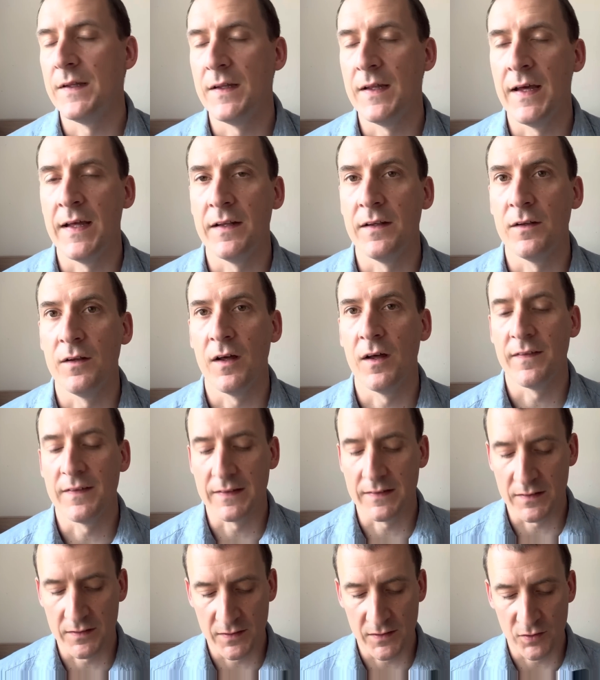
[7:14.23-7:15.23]
And I
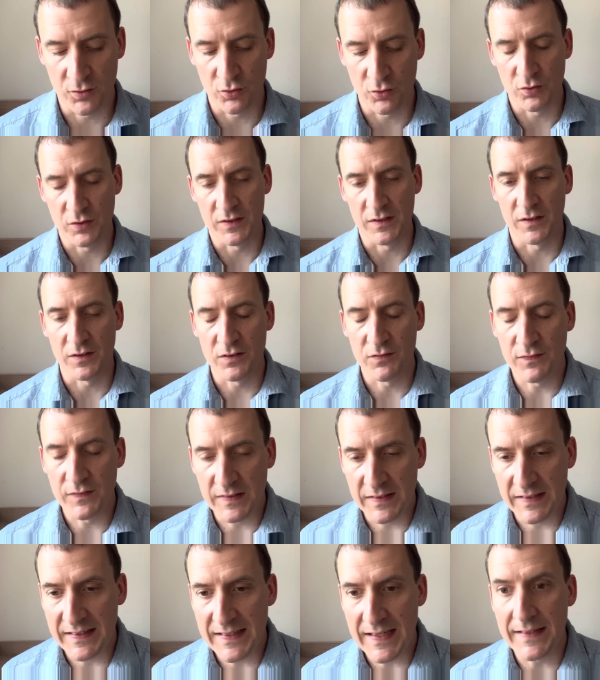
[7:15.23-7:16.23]
think this is, you know, if you
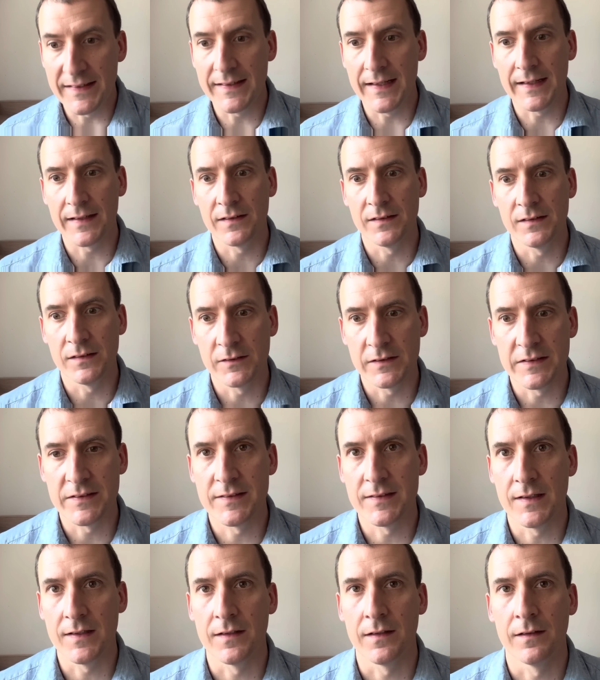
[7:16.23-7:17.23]
can get Declan Rice
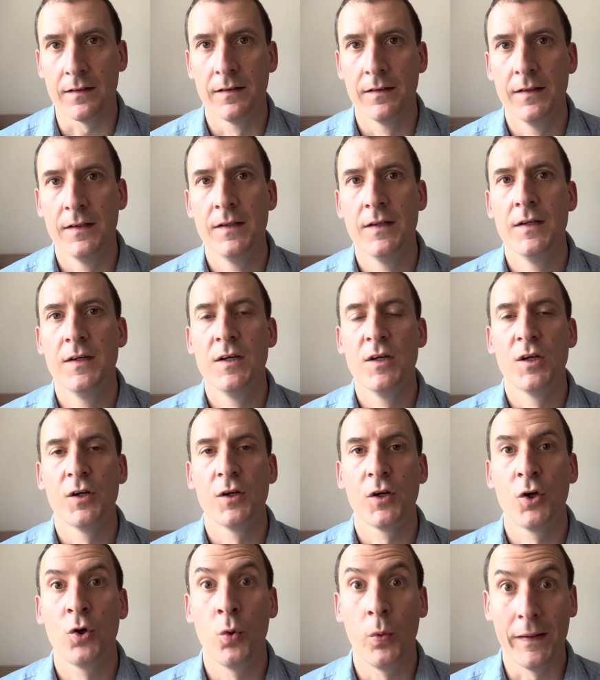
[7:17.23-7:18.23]
done
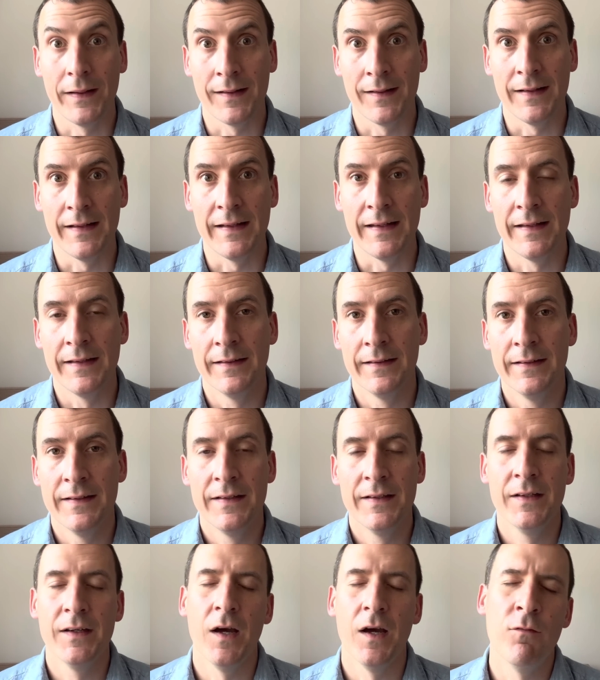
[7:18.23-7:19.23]
quickly,
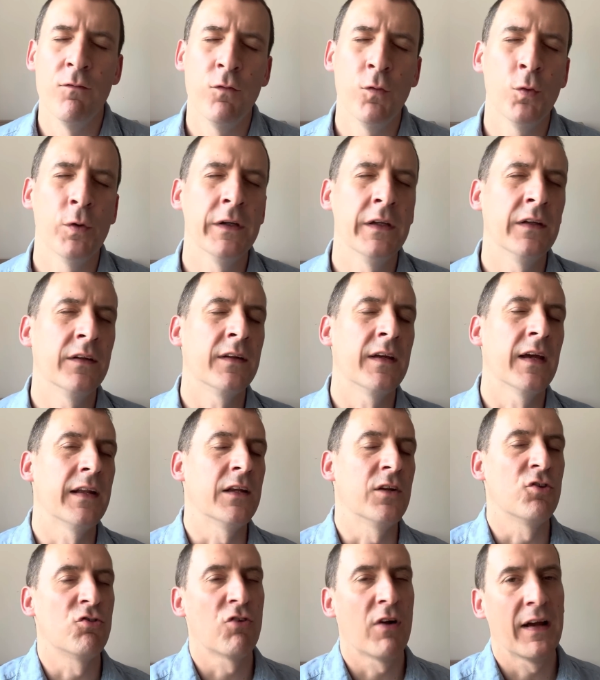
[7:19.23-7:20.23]
avoid
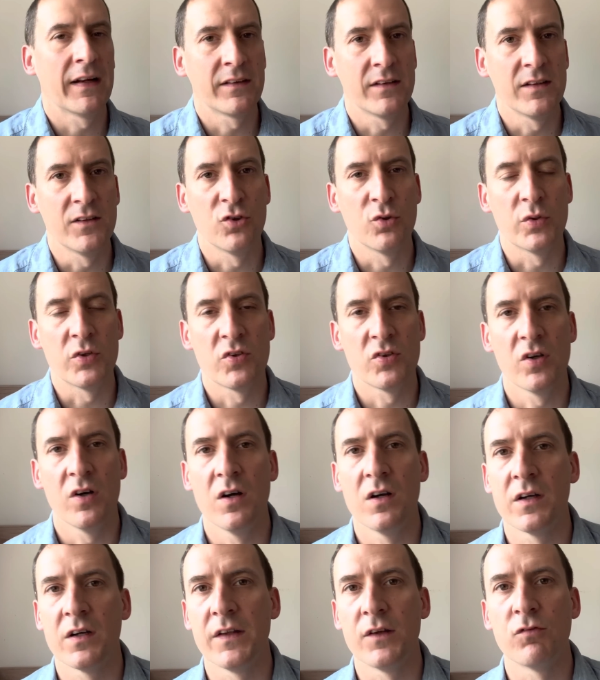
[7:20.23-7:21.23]
getting dragged into a
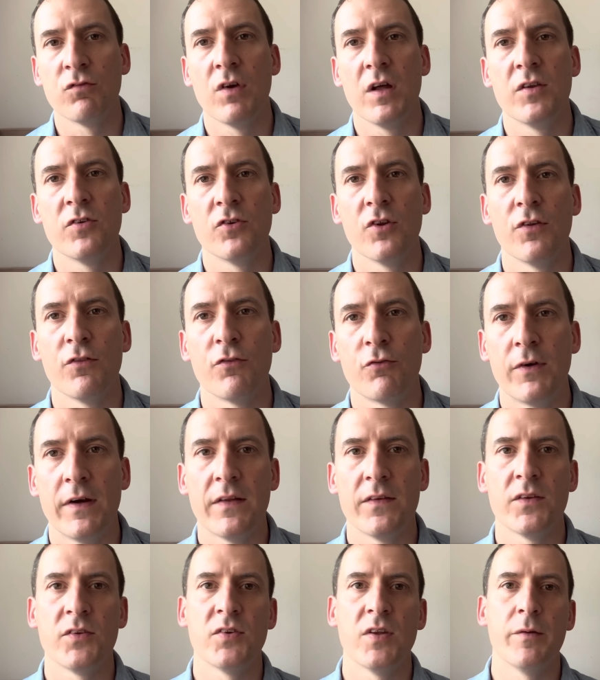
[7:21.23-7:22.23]
saga that runs on
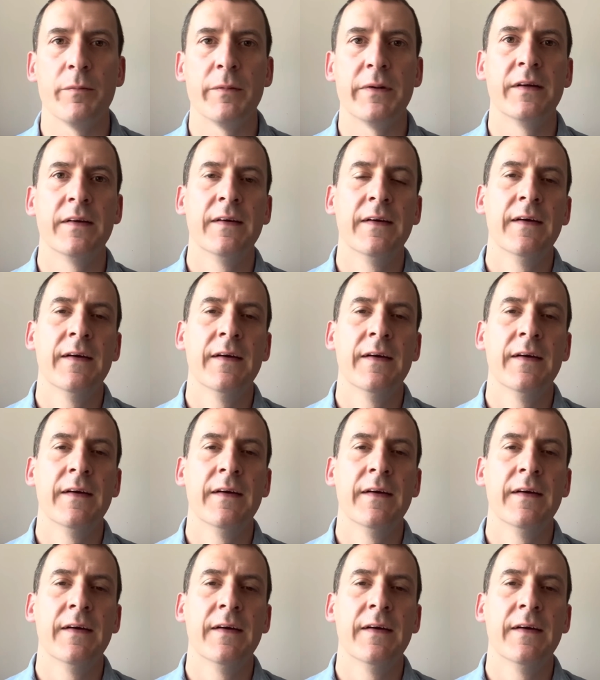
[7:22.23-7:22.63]
throughout the summer.